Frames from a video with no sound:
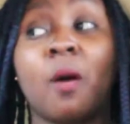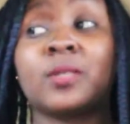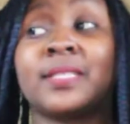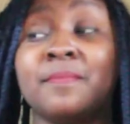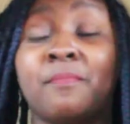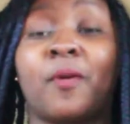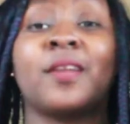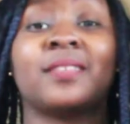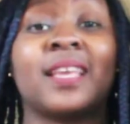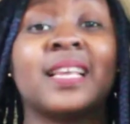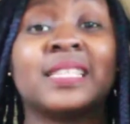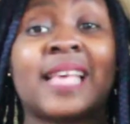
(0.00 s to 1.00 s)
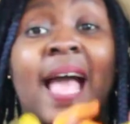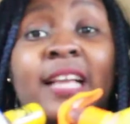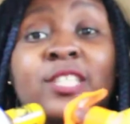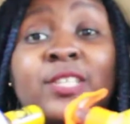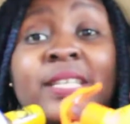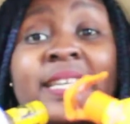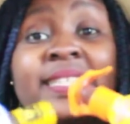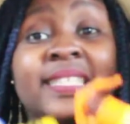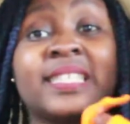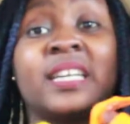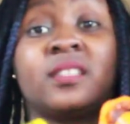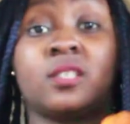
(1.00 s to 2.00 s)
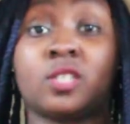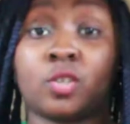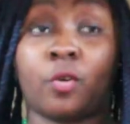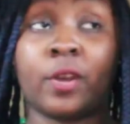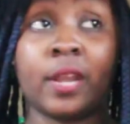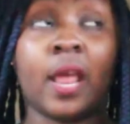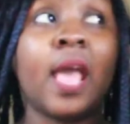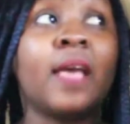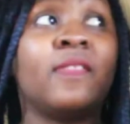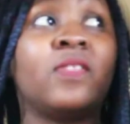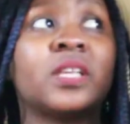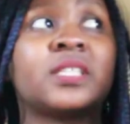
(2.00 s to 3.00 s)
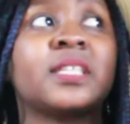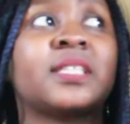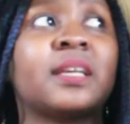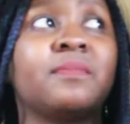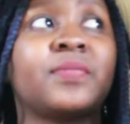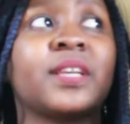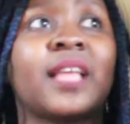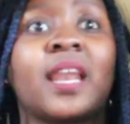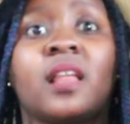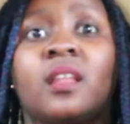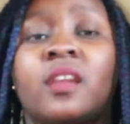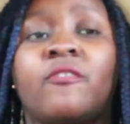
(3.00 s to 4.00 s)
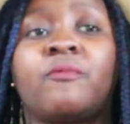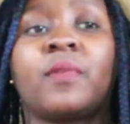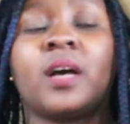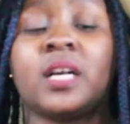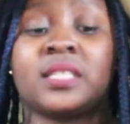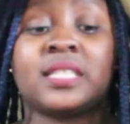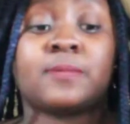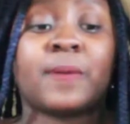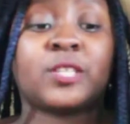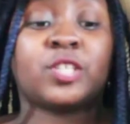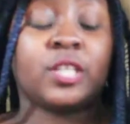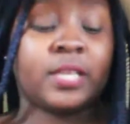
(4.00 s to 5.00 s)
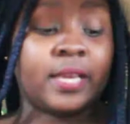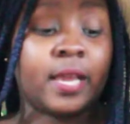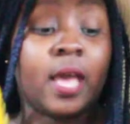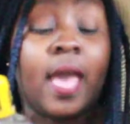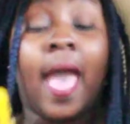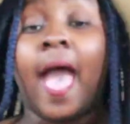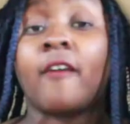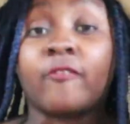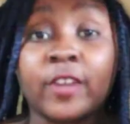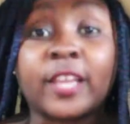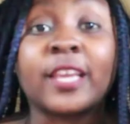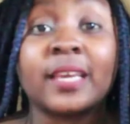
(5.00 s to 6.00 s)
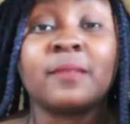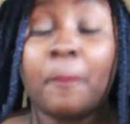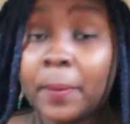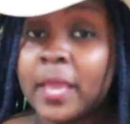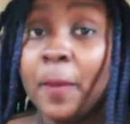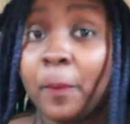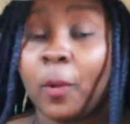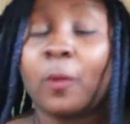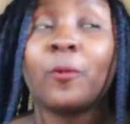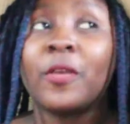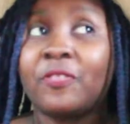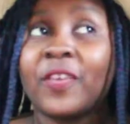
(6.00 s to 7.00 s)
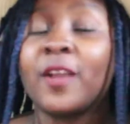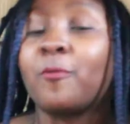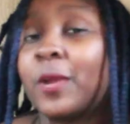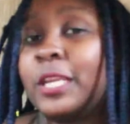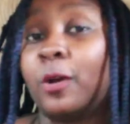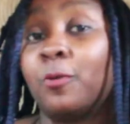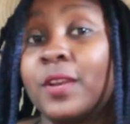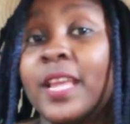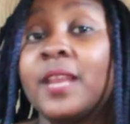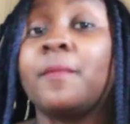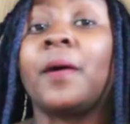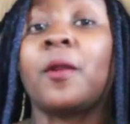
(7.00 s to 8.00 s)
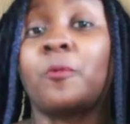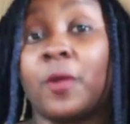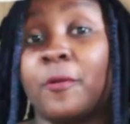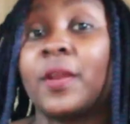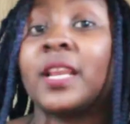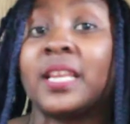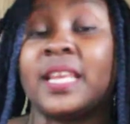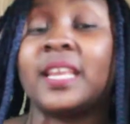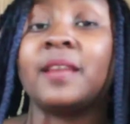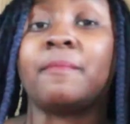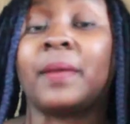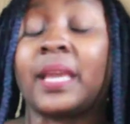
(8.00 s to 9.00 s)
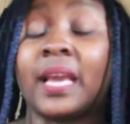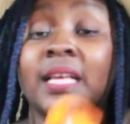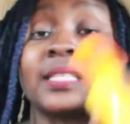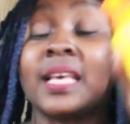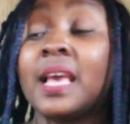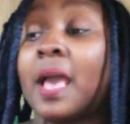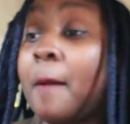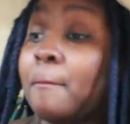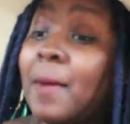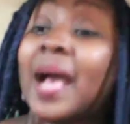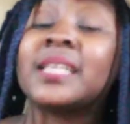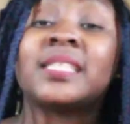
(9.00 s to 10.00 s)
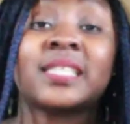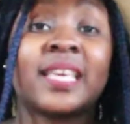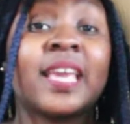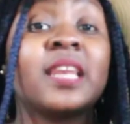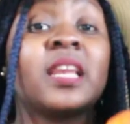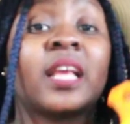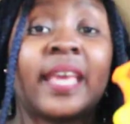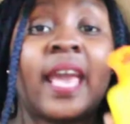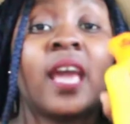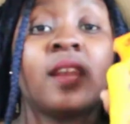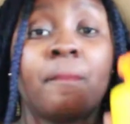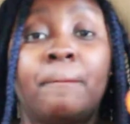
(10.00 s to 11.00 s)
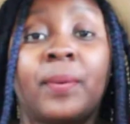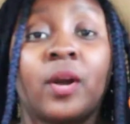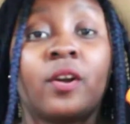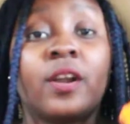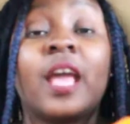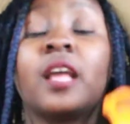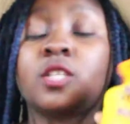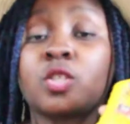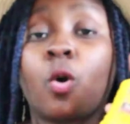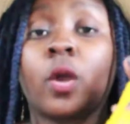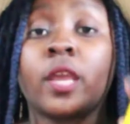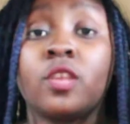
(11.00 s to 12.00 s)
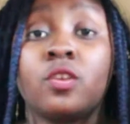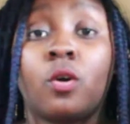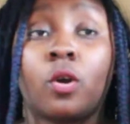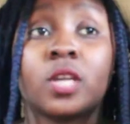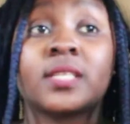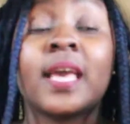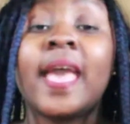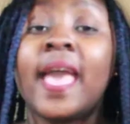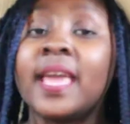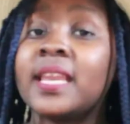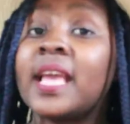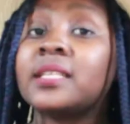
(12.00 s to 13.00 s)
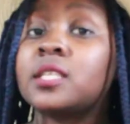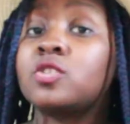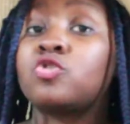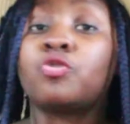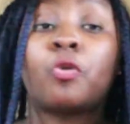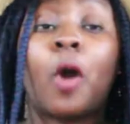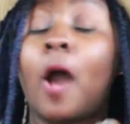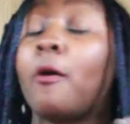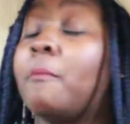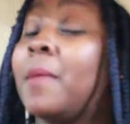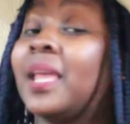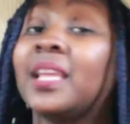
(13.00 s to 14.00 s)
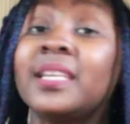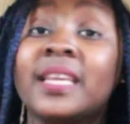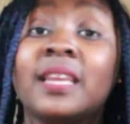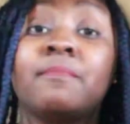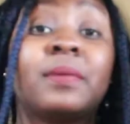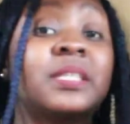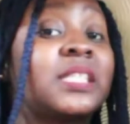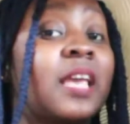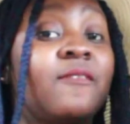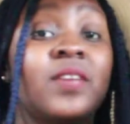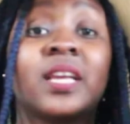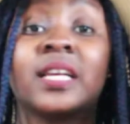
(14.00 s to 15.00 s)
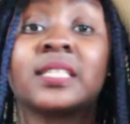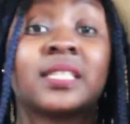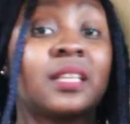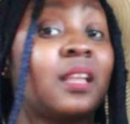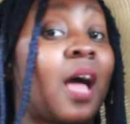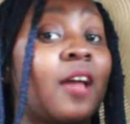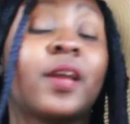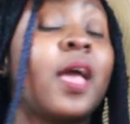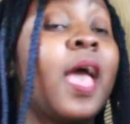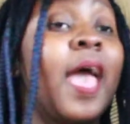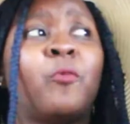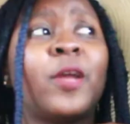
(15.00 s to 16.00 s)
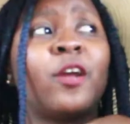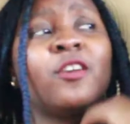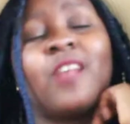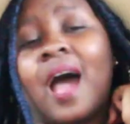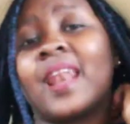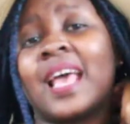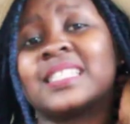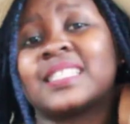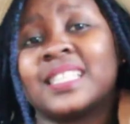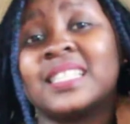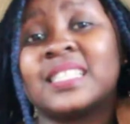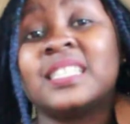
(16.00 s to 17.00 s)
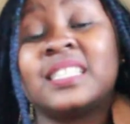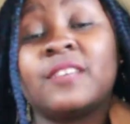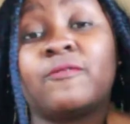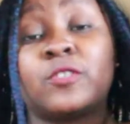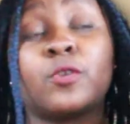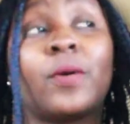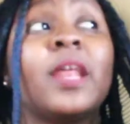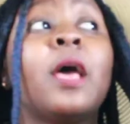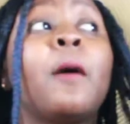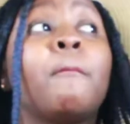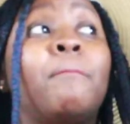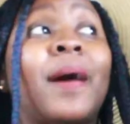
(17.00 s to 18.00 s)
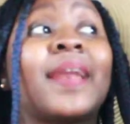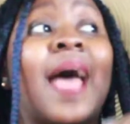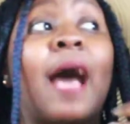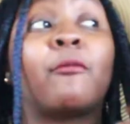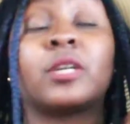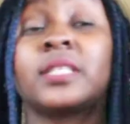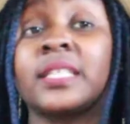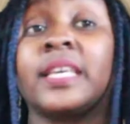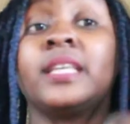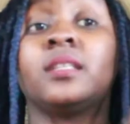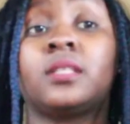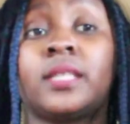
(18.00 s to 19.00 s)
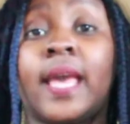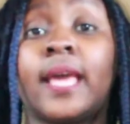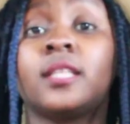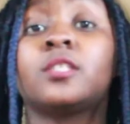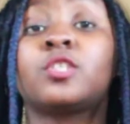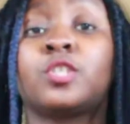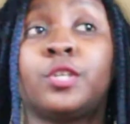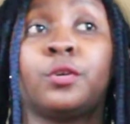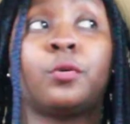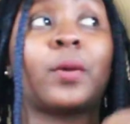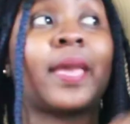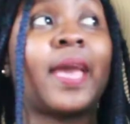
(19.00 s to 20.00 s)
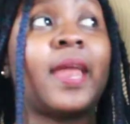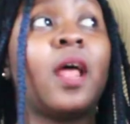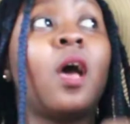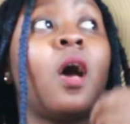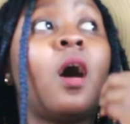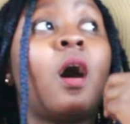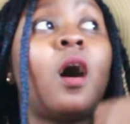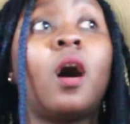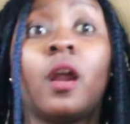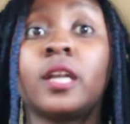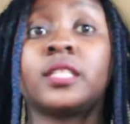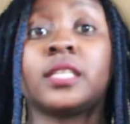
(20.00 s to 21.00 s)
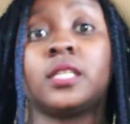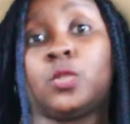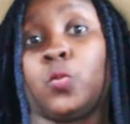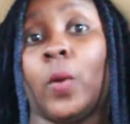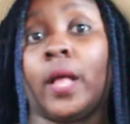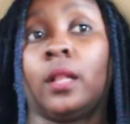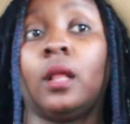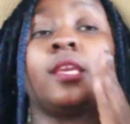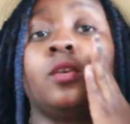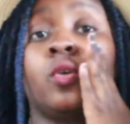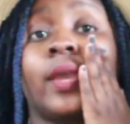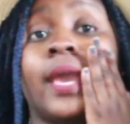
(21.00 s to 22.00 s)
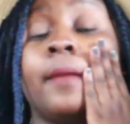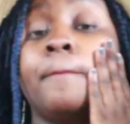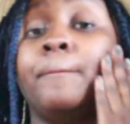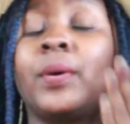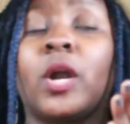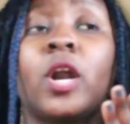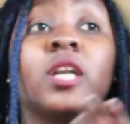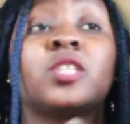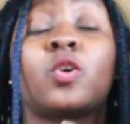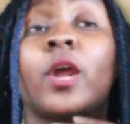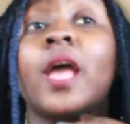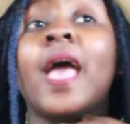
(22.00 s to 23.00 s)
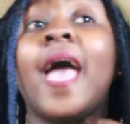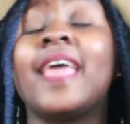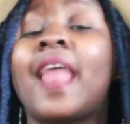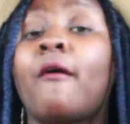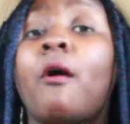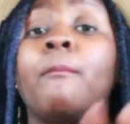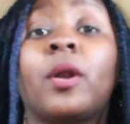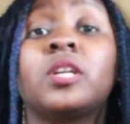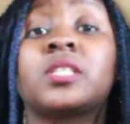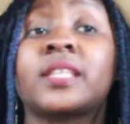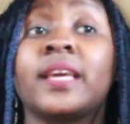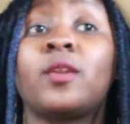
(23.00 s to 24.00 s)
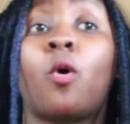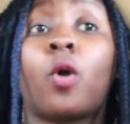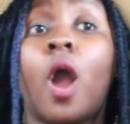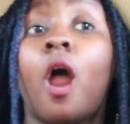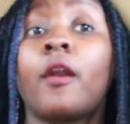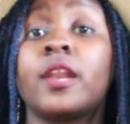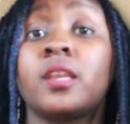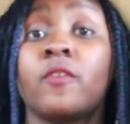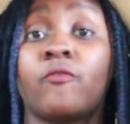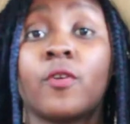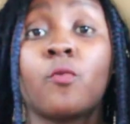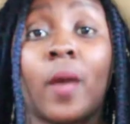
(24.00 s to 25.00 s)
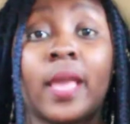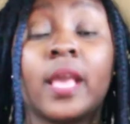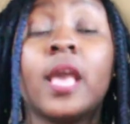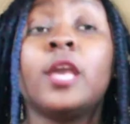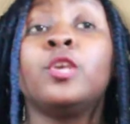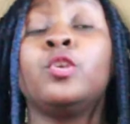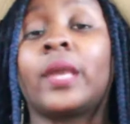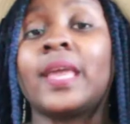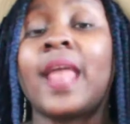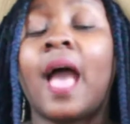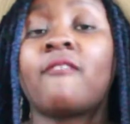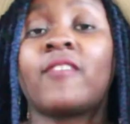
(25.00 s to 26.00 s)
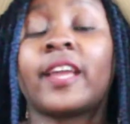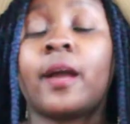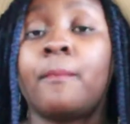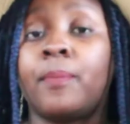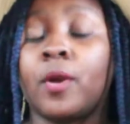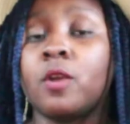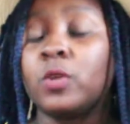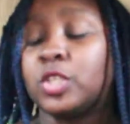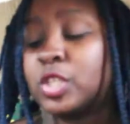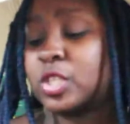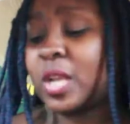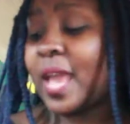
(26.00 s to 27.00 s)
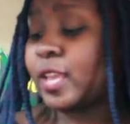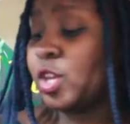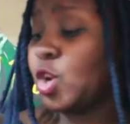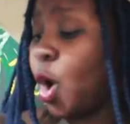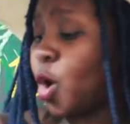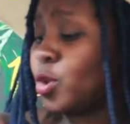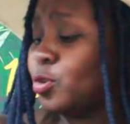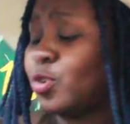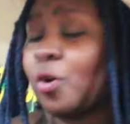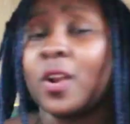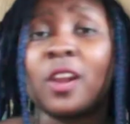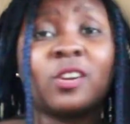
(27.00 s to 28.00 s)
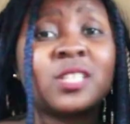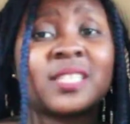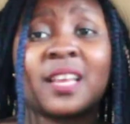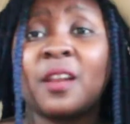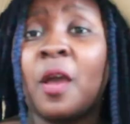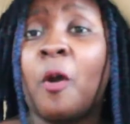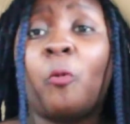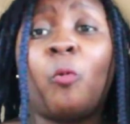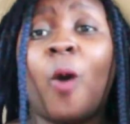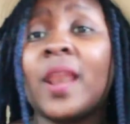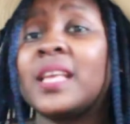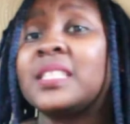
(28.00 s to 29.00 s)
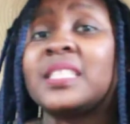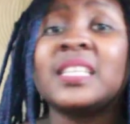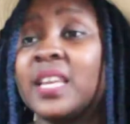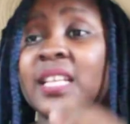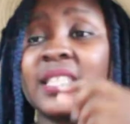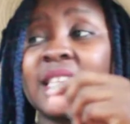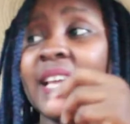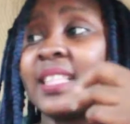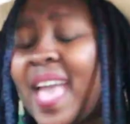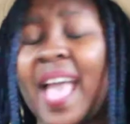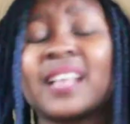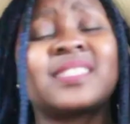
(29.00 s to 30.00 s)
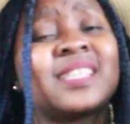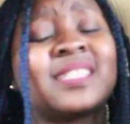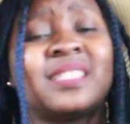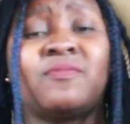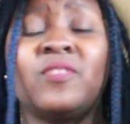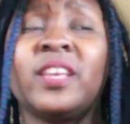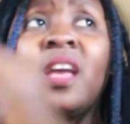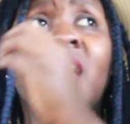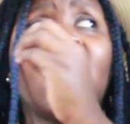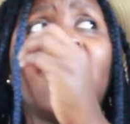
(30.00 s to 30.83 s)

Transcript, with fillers: most important thing is actually sunscreen. This is something that a lot of us, especially African people, we think we don't need, but we really need it, because my skin can burn and so can yours. And yes, it's true, our melanin be saving us a lot. We are not as sensitive to it, but our skin tends to get hurt as well. You get burns, or and our burns can occur in different way. You can have like a burn which is like, you know, you don't understand what is this, and it's like excessively